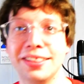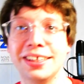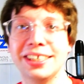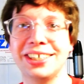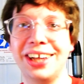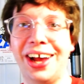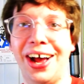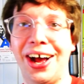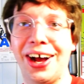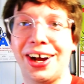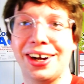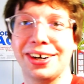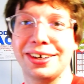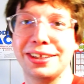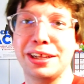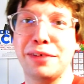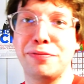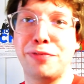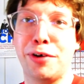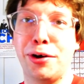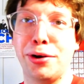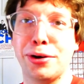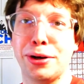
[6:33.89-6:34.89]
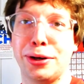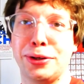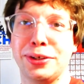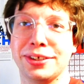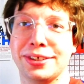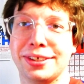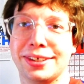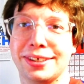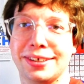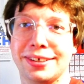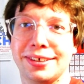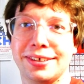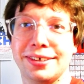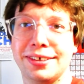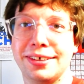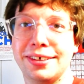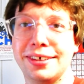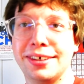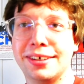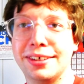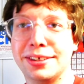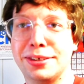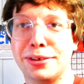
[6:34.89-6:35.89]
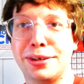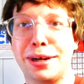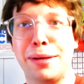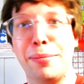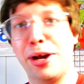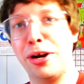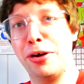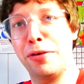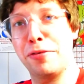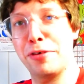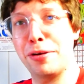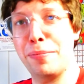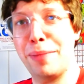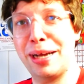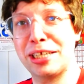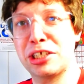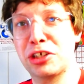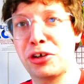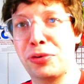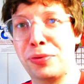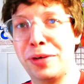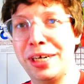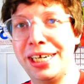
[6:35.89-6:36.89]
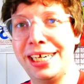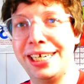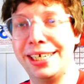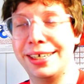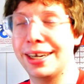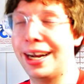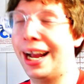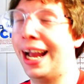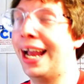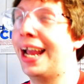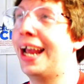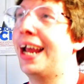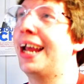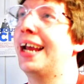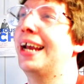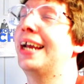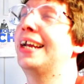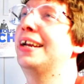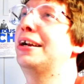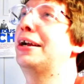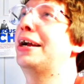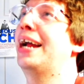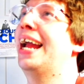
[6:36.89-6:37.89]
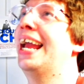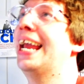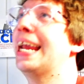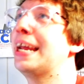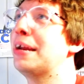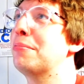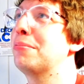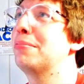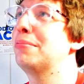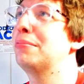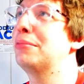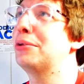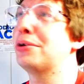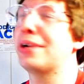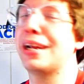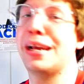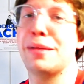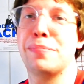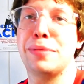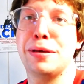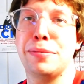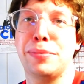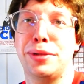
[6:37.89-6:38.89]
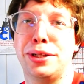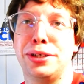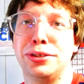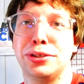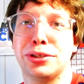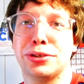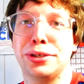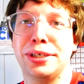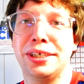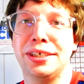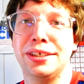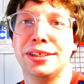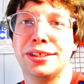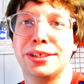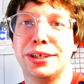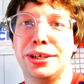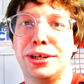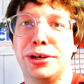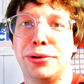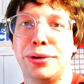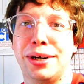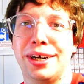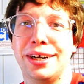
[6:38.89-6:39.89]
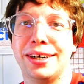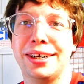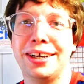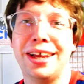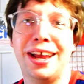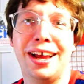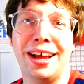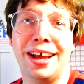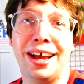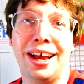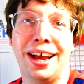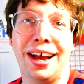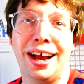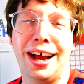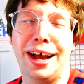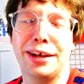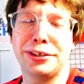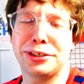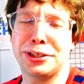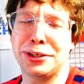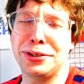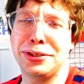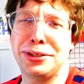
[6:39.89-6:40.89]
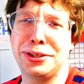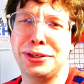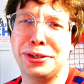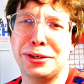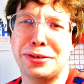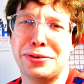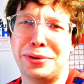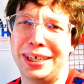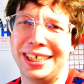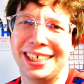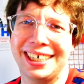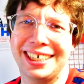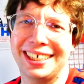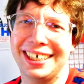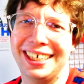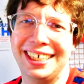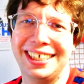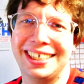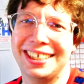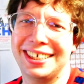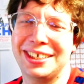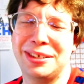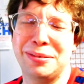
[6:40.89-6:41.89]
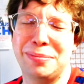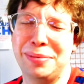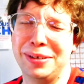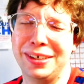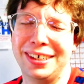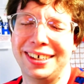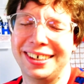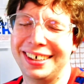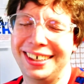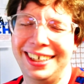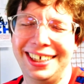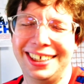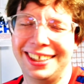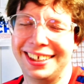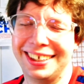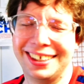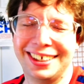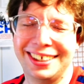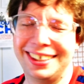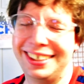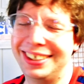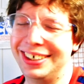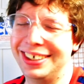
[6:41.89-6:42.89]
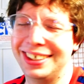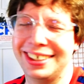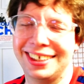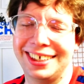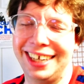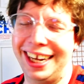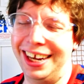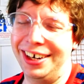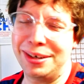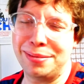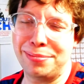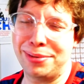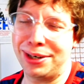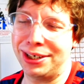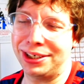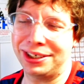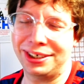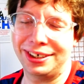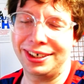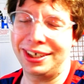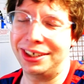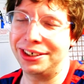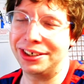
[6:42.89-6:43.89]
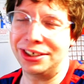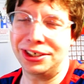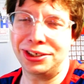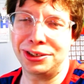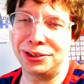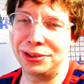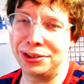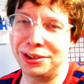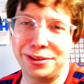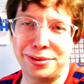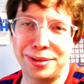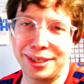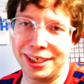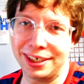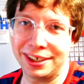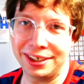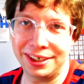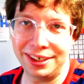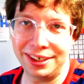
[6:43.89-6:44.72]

the song, the vocals. So come on over to my screen. I hate looking at people on screen, so you know what? I'll show it to you quick. It's stupid. You just add compression. I'll just show it to you quick.